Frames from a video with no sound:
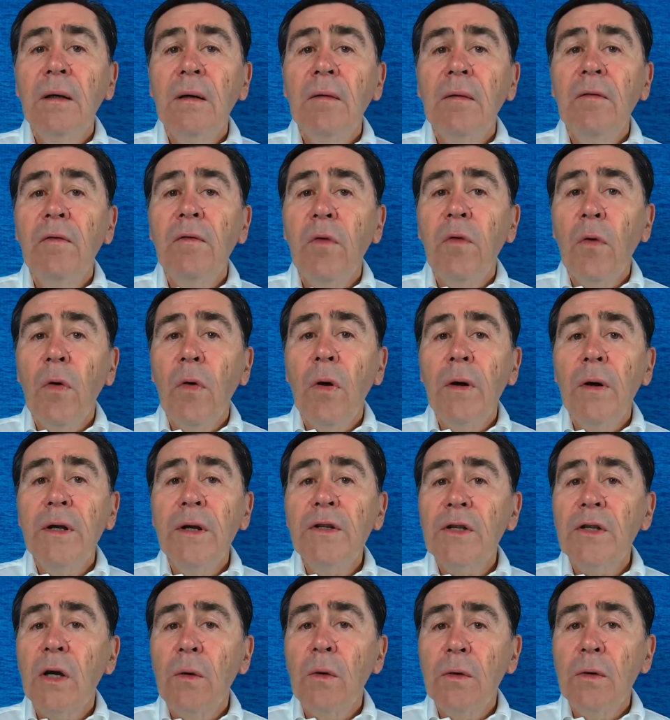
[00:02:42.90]
Four
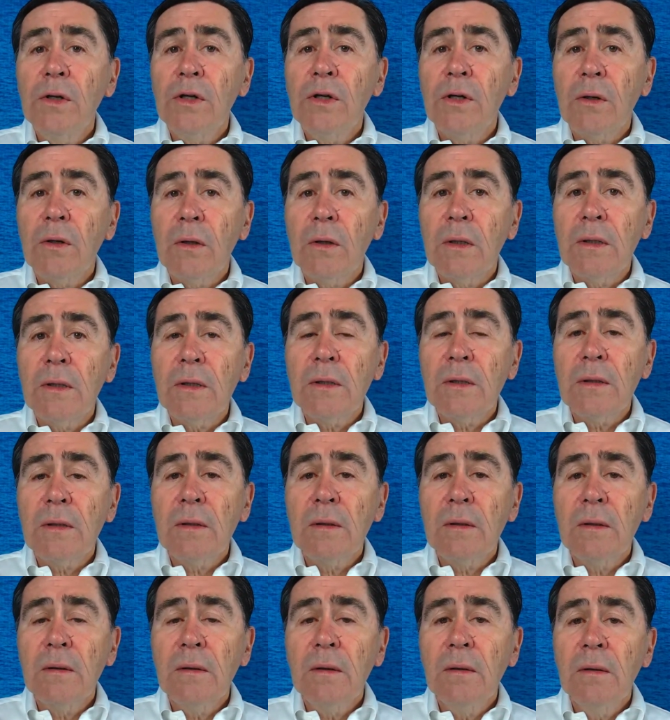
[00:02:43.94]
is coinsurance.
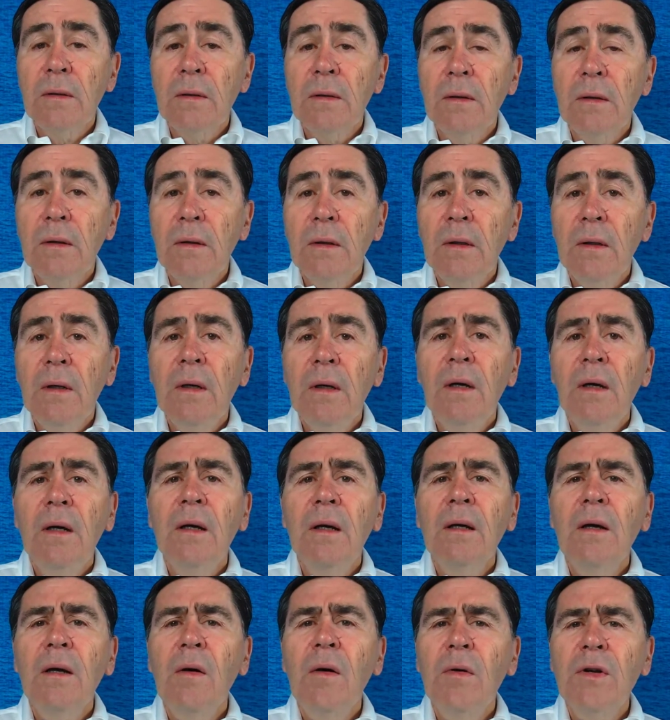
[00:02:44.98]

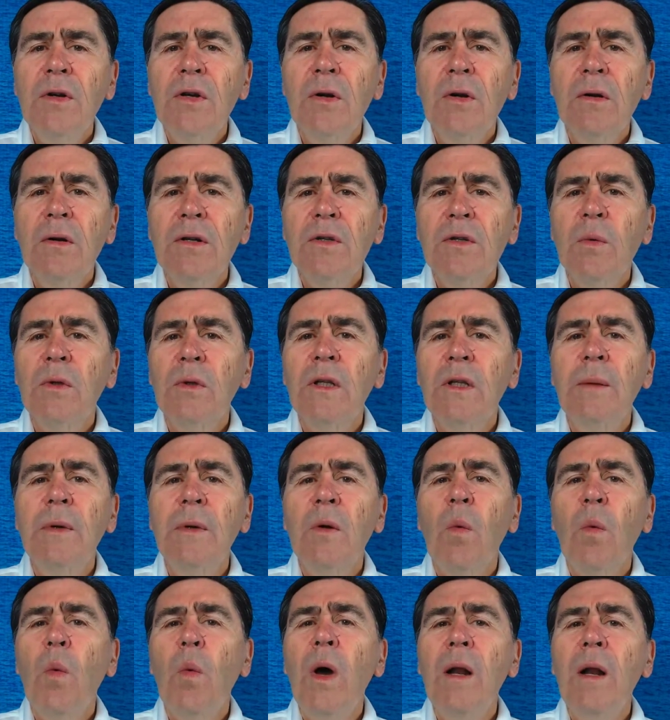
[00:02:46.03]
Coinsurance will
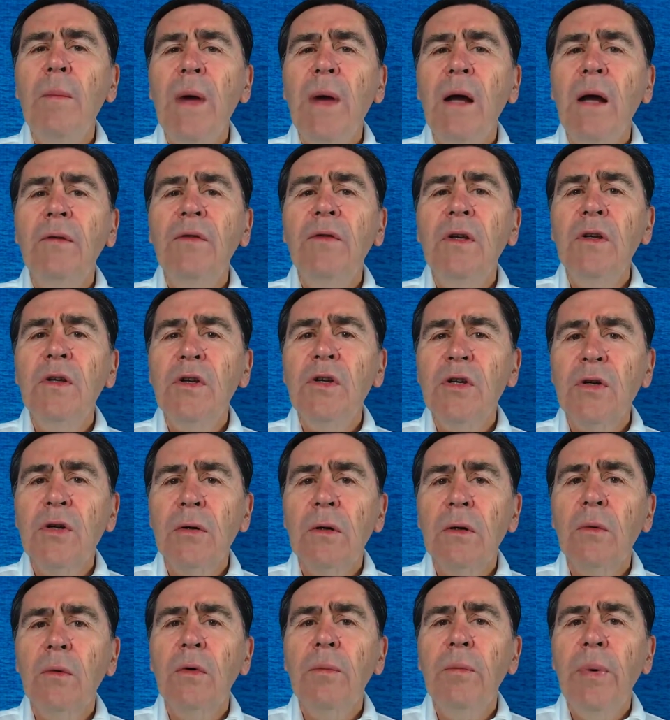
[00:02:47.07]
limit what amount the
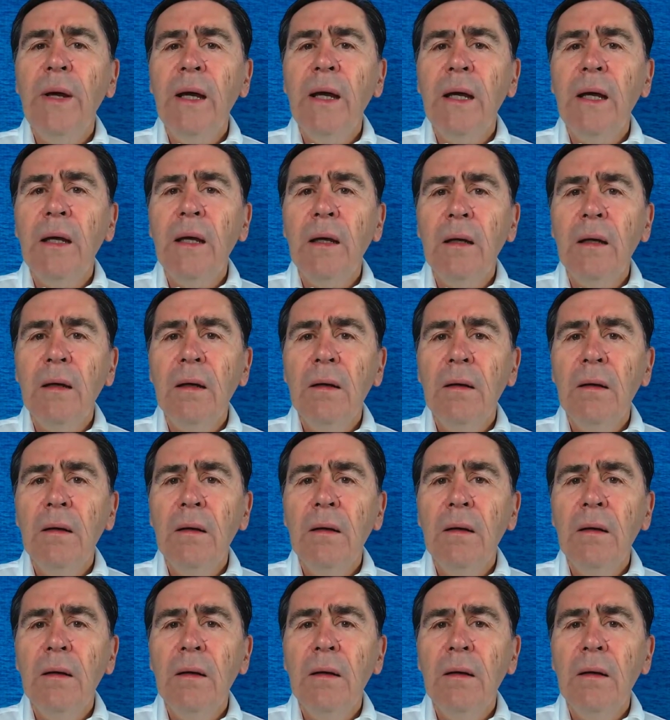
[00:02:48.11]
insurer will pay.